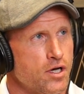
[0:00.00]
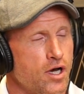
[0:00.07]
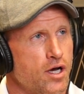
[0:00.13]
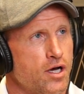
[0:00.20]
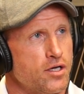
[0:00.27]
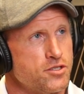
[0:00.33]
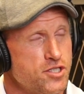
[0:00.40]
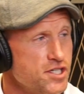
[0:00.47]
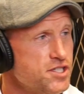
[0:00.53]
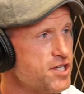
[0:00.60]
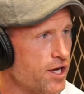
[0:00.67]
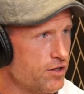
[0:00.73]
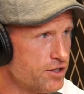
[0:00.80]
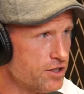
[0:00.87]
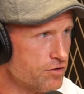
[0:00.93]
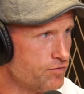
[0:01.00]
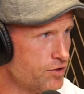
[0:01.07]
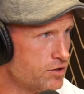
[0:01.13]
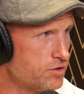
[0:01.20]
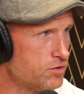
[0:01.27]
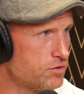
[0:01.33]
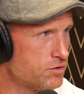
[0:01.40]
uh, detailing your
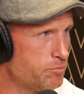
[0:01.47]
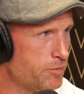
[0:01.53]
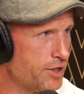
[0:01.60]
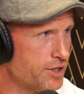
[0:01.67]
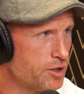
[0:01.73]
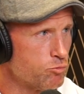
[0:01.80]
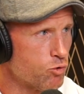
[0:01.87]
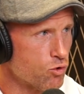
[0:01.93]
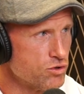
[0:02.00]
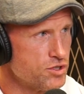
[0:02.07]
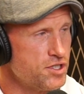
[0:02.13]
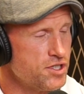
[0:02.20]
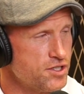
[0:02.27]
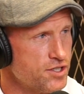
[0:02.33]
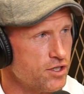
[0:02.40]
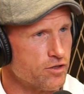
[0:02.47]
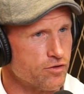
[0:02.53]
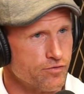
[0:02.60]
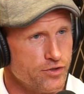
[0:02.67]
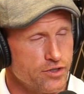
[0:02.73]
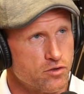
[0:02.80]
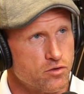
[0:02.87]
vehicle, make it important to detail your
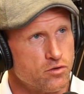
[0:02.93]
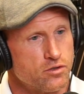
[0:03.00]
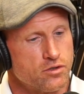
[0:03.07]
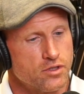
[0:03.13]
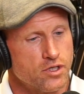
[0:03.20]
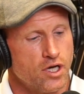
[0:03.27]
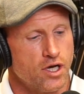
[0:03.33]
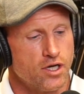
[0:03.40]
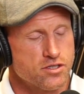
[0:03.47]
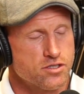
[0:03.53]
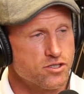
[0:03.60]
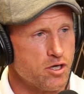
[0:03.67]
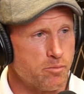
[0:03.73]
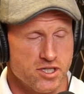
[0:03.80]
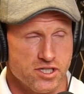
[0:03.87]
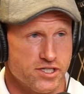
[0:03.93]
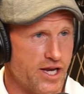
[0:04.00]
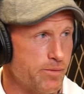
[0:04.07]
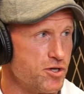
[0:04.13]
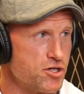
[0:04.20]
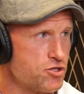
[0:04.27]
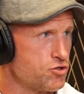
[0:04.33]
vehicle. Uh, some of the
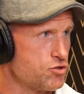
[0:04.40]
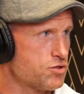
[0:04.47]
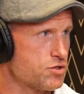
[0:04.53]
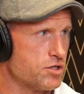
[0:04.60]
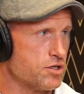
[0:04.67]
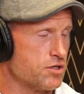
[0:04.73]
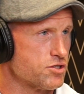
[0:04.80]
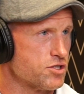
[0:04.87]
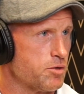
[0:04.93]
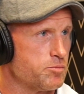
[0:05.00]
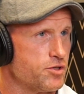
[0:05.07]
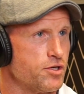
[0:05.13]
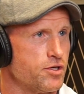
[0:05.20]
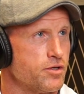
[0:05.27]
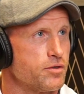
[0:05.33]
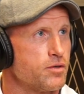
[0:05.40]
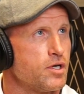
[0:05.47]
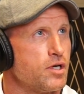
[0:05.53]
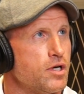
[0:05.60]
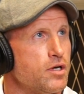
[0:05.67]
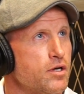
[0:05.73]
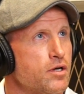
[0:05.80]
same issues or some of the
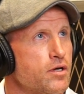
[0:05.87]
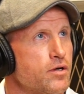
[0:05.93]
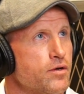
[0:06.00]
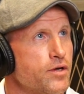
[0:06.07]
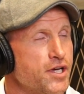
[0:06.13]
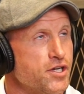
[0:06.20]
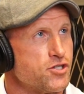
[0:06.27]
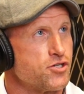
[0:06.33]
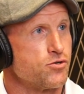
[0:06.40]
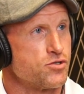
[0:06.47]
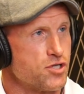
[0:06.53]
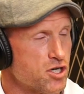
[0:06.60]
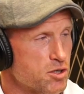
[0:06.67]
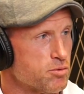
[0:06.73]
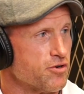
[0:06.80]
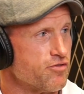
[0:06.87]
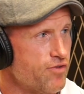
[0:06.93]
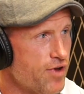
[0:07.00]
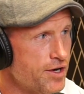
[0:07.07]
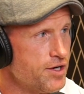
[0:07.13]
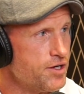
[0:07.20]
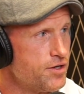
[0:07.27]
issues that are
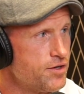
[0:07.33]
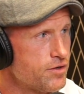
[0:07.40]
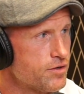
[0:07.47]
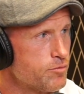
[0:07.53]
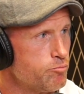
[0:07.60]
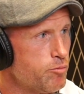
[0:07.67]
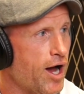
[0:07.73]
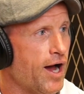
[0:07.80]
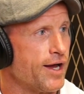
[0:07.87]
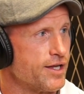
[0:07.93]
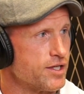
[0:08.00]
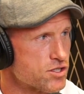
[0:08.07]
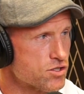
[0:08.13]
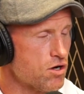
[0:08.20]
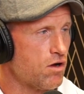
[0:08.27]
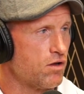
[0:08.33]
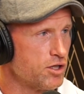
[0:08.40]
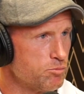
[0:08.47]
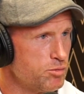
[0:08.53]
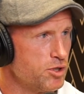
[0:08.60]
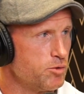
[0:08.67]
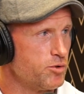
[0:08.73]
prevented by
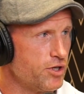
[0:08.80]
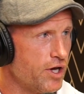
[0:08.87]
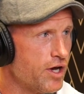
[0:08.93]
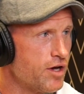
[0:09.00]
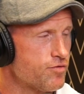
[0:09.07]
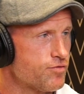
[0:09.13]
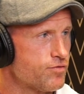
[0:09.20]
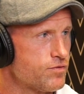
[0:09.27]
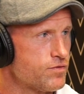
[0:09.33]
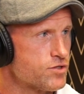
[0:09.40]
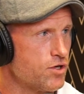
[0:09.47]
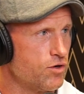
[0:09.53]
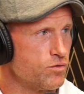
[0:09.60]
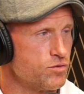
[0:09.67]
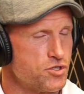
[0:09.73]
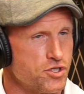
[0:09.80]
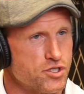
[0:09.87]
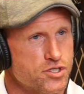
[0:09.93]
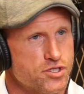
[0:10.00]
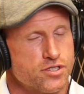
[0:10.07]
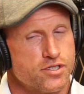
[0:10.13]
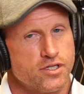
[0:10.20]
installing PPF. So
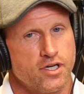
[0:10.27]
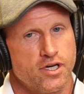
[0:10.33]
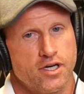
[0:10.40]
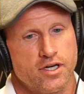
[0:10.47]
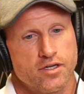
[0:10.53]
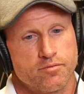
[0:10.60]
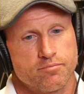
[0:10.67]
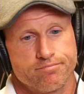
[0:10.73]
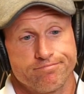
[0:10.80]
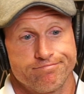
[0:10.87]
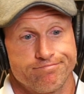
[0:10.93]
just uh,